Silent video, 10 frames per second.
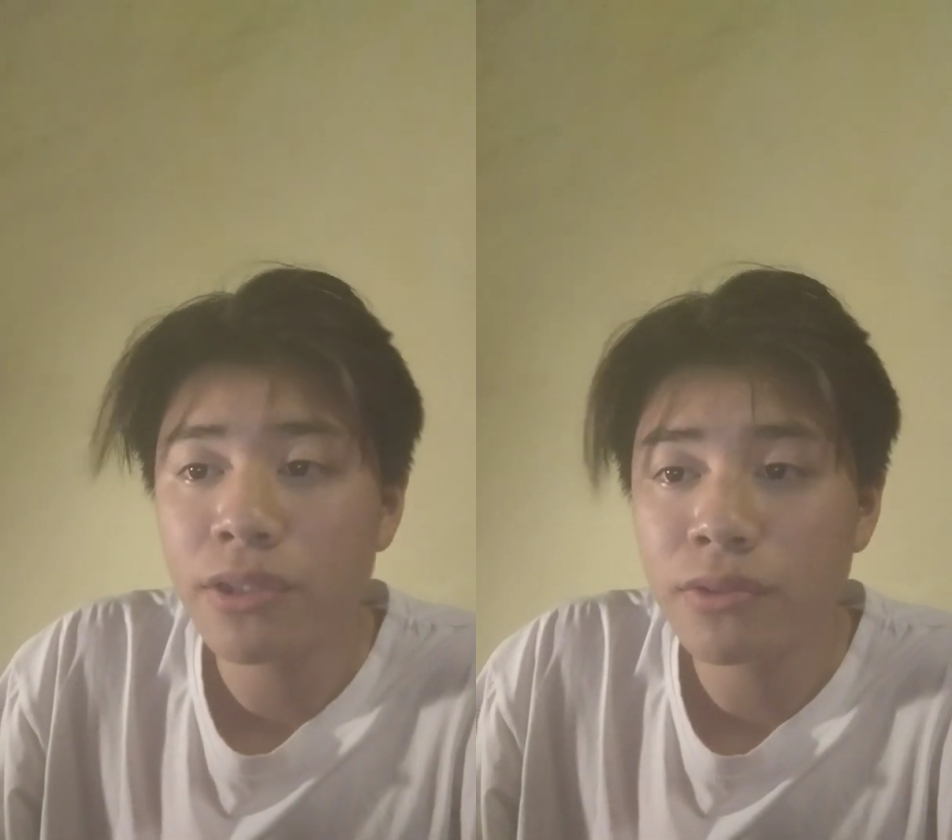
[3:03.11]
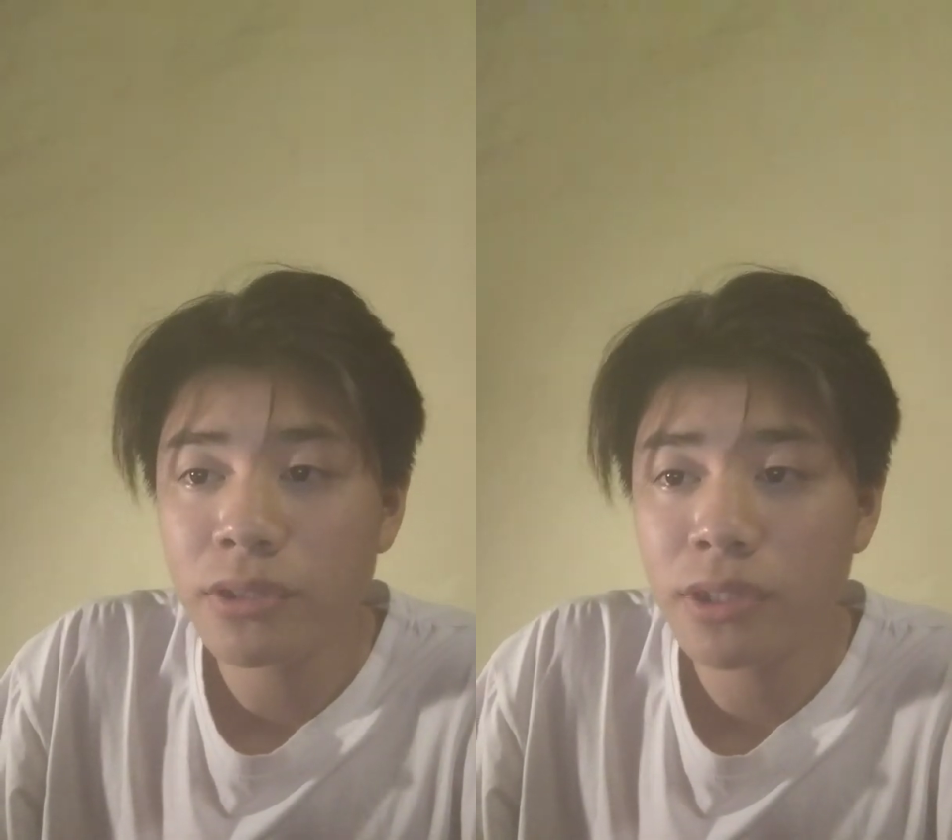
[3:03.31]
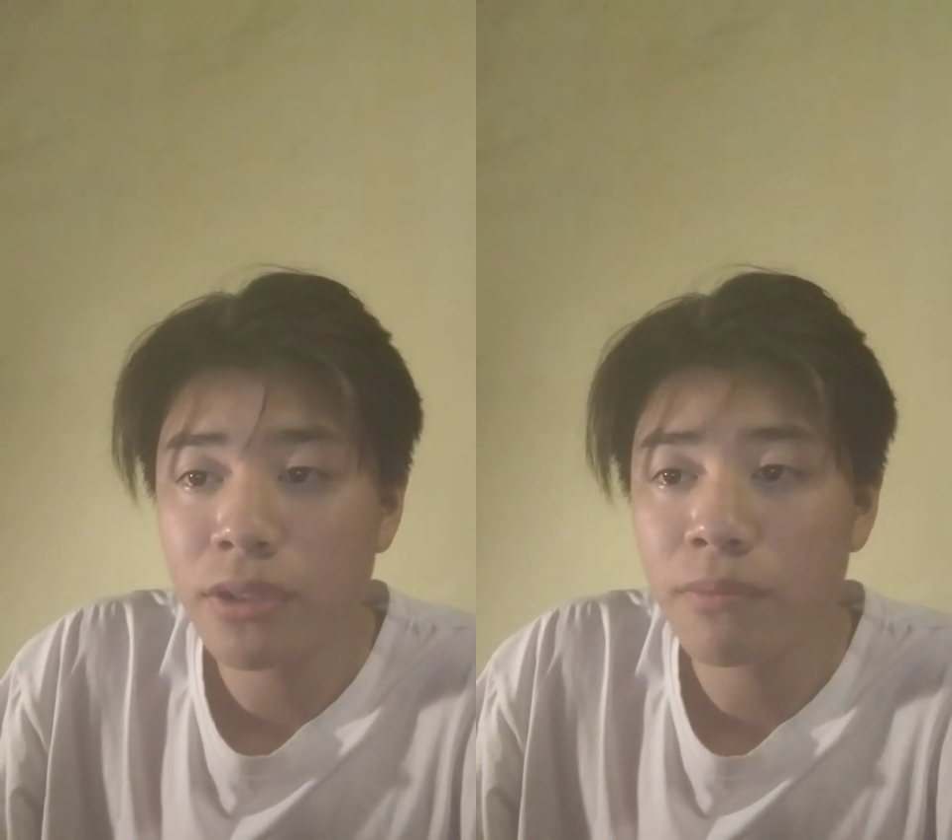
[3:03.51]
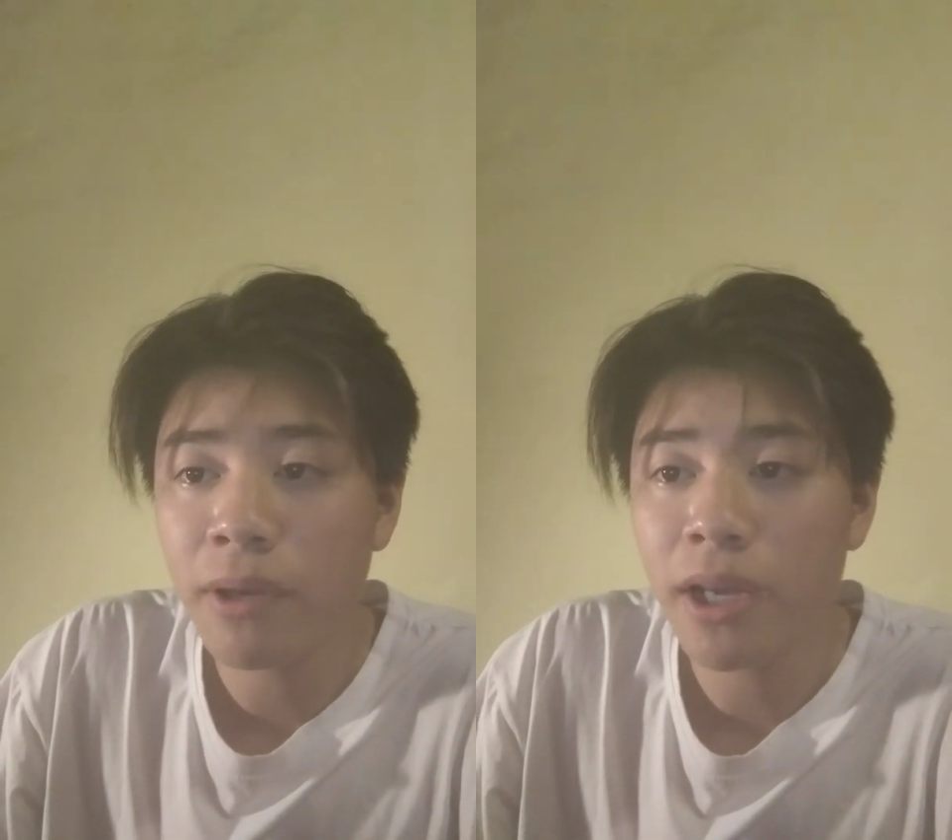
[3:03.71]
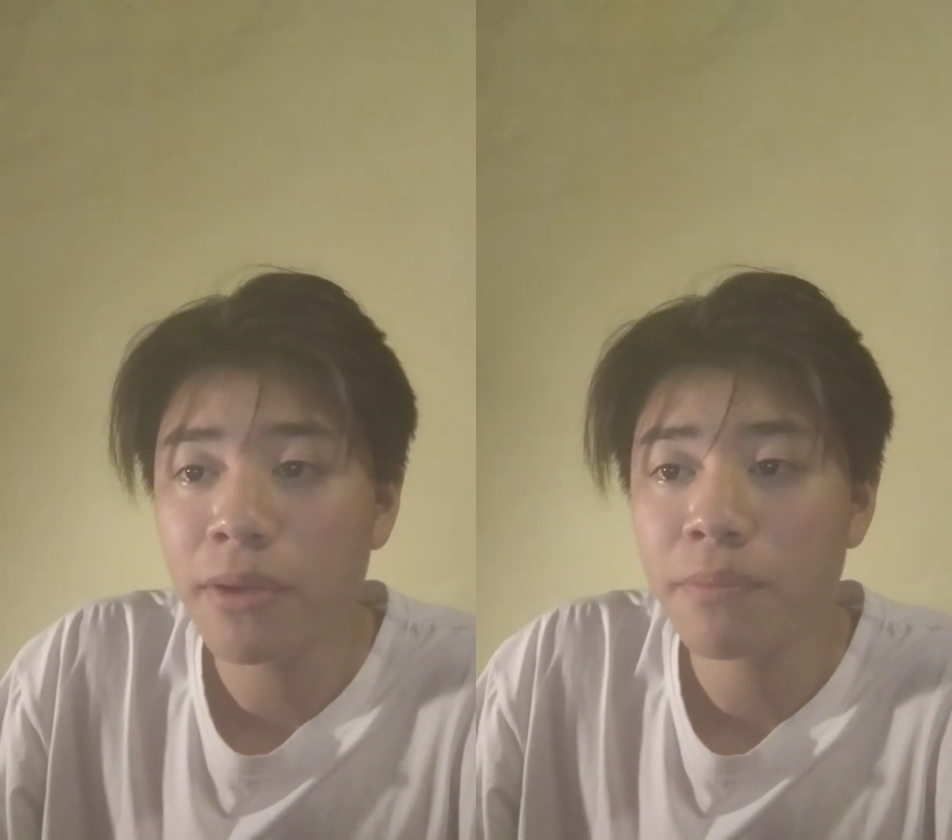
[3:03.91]
do so
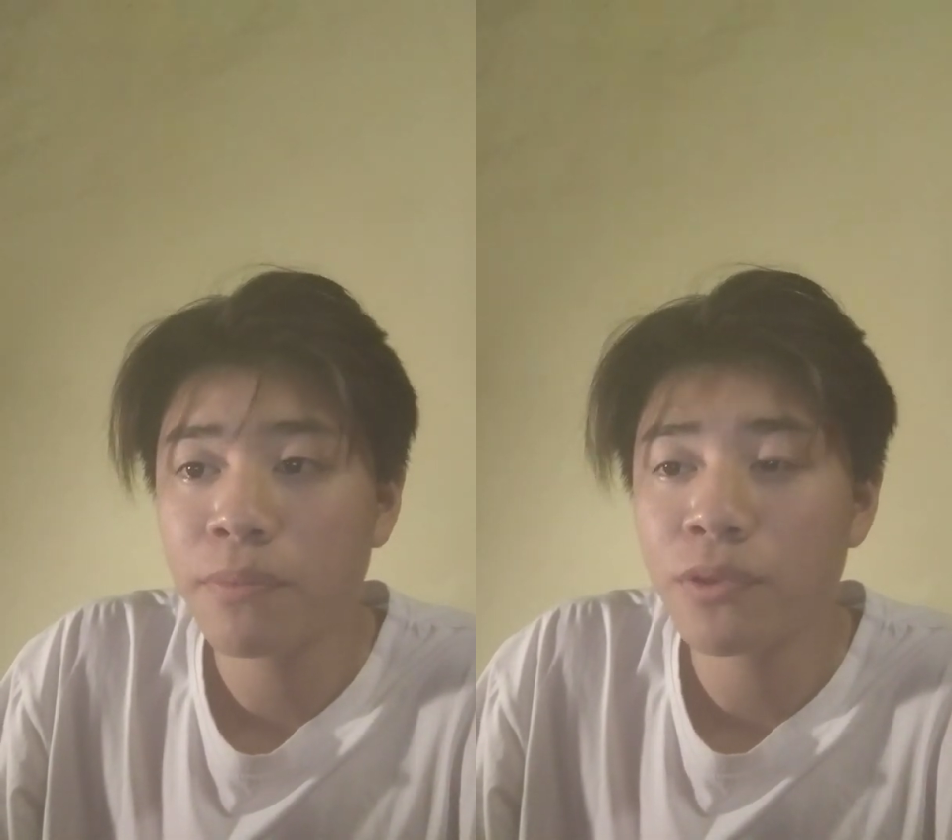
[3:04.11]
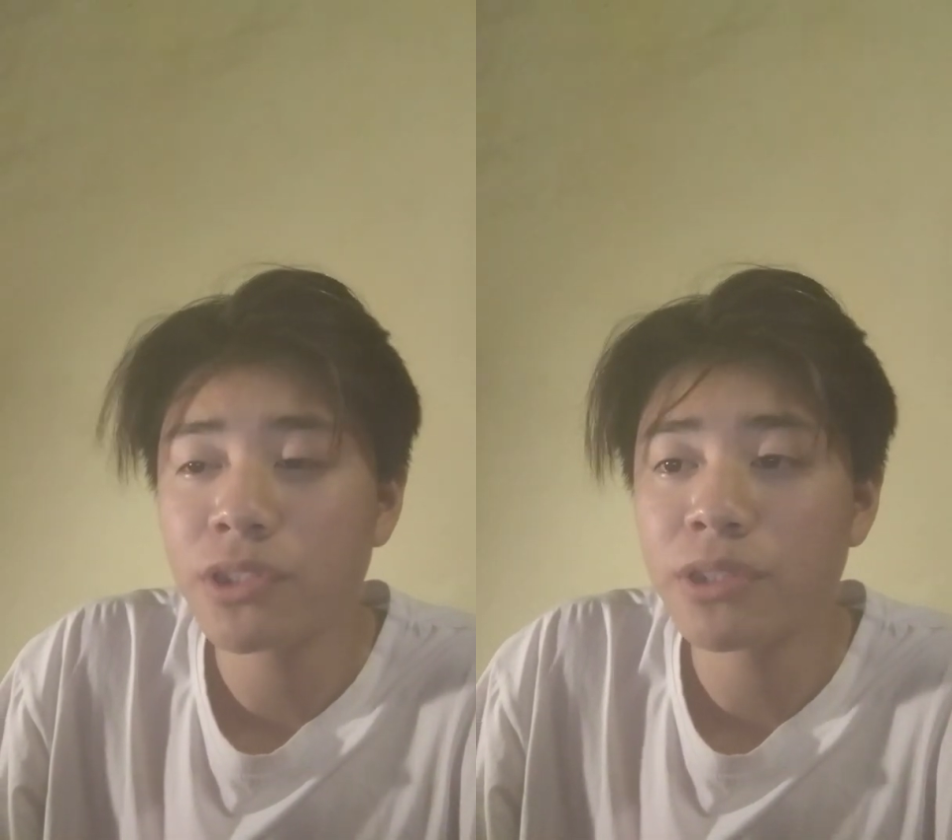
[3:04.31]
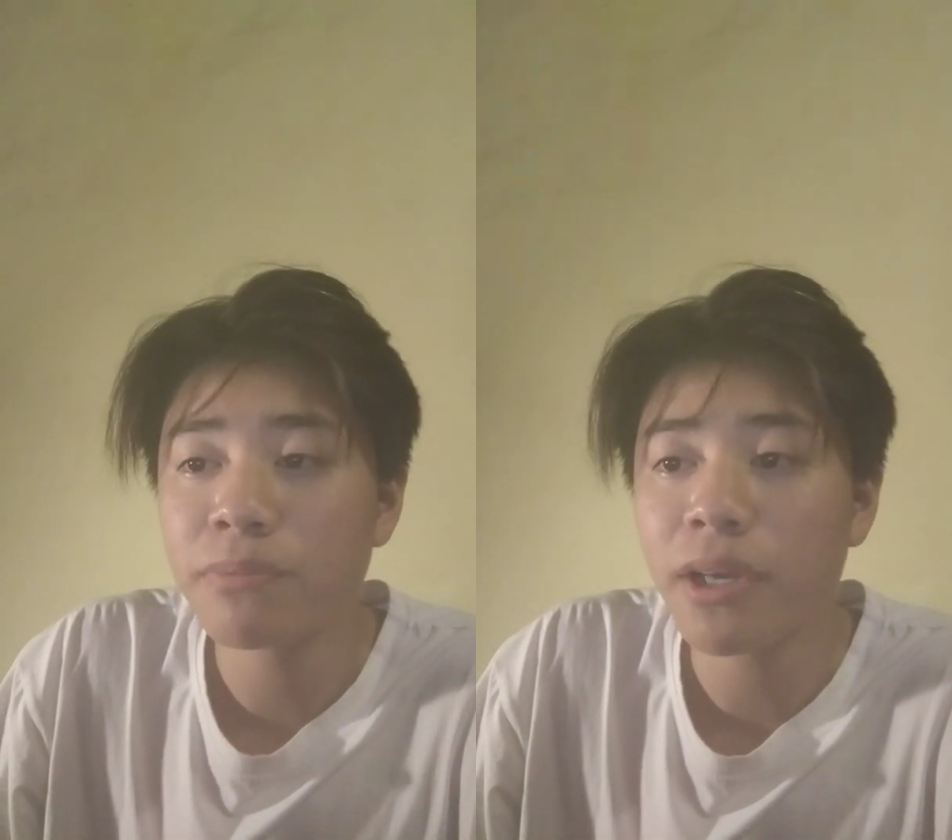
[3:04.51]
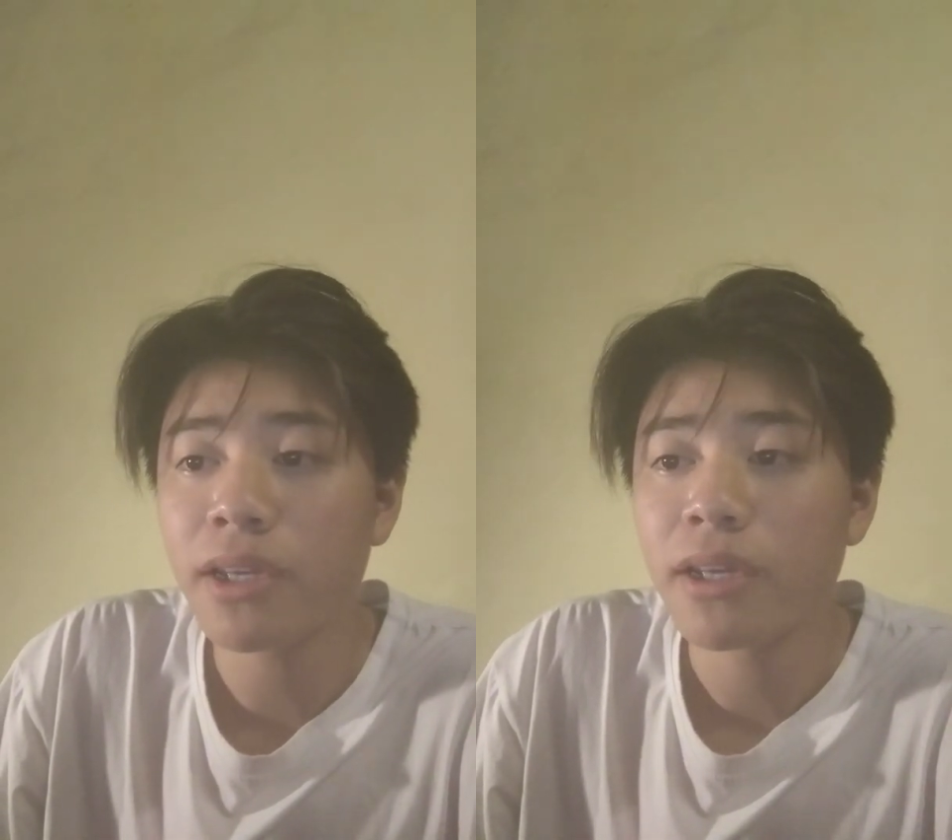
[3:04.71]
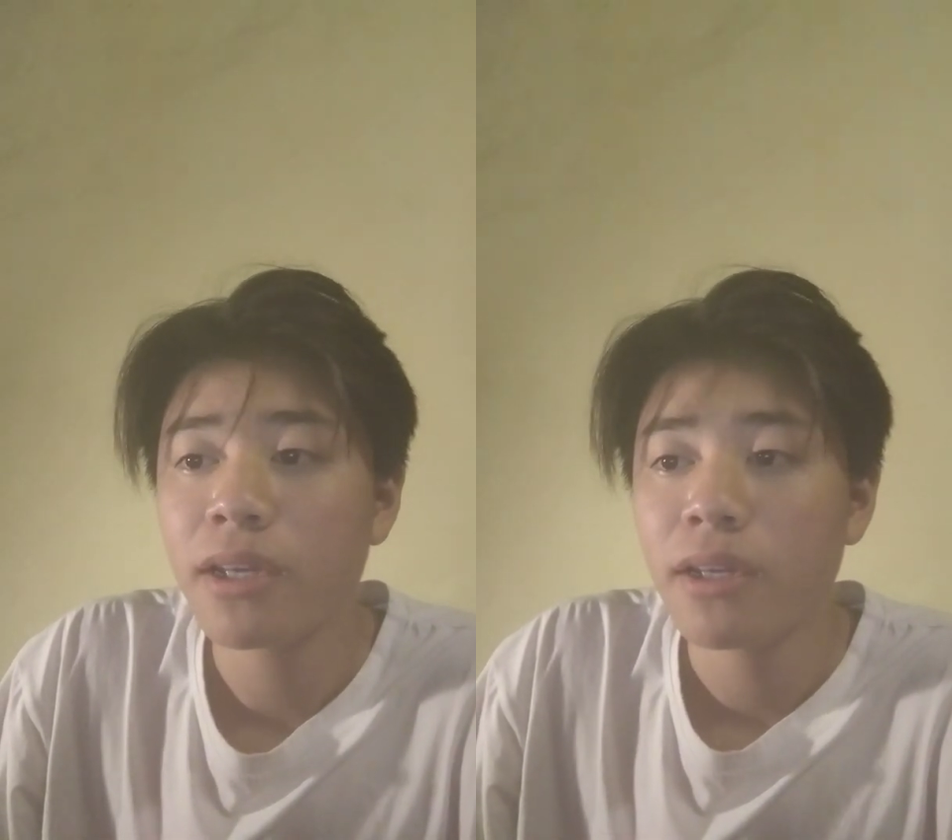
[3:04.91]
by pushing back